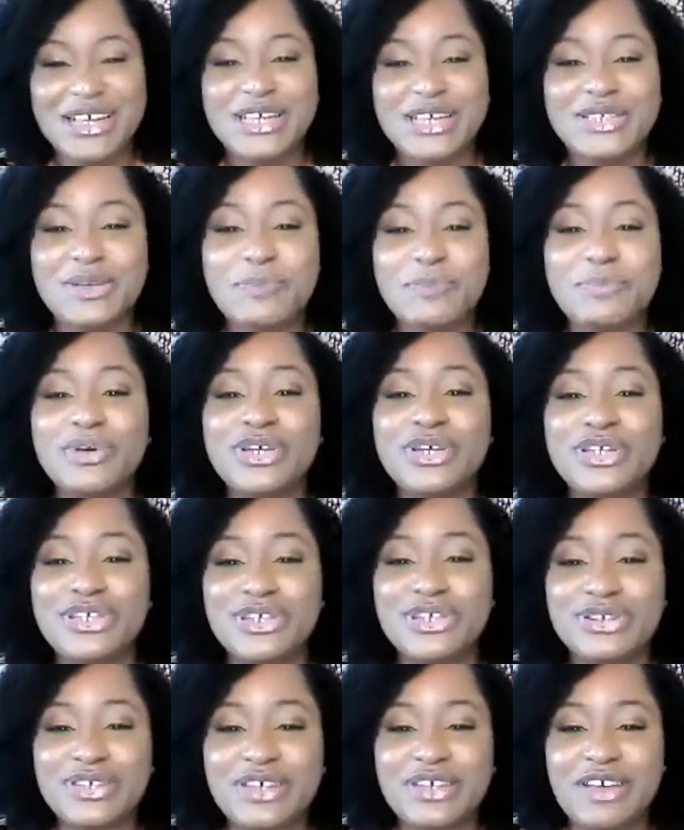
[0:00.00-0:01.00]
So push
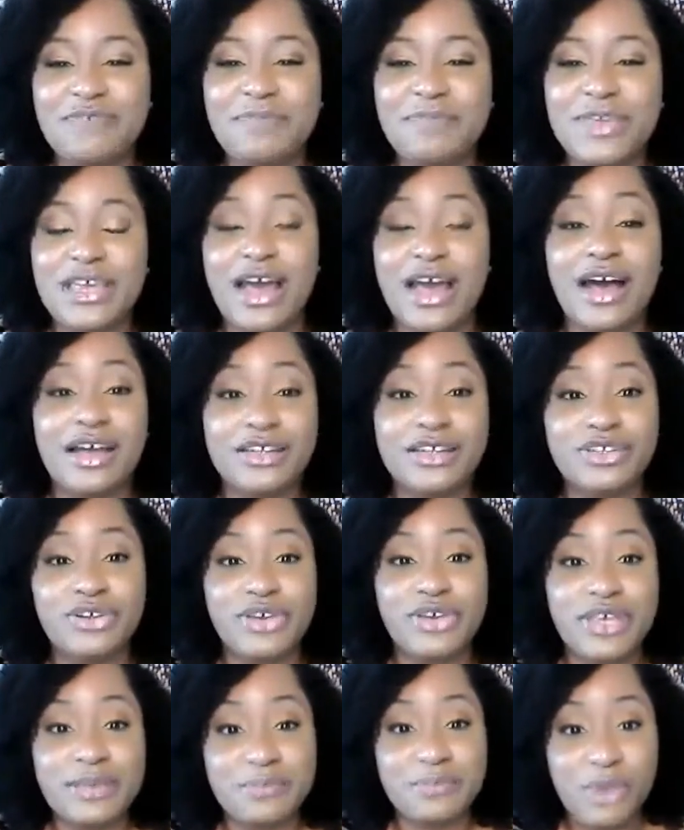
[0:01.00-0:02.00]
yourself beyond your
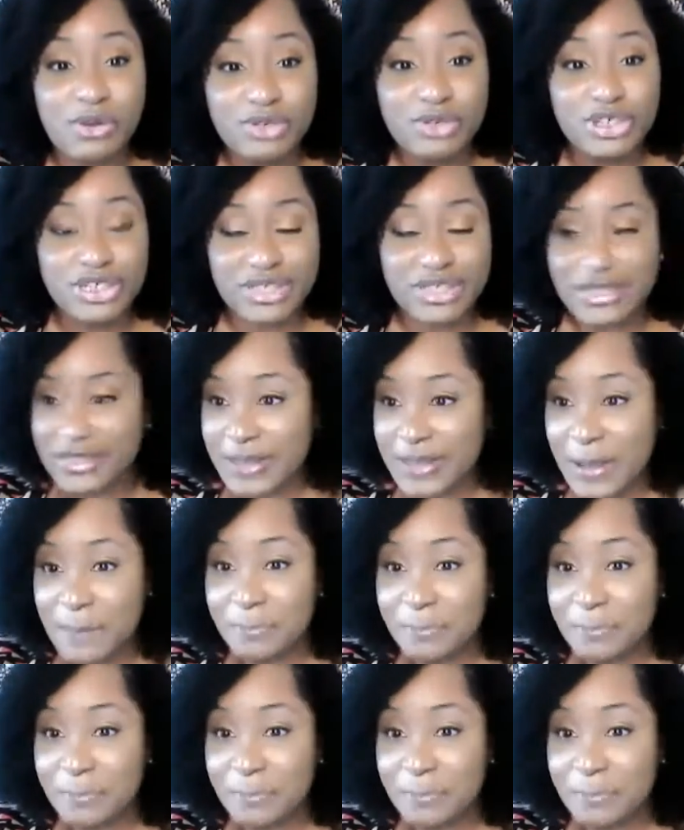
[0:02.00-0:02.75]
emotions.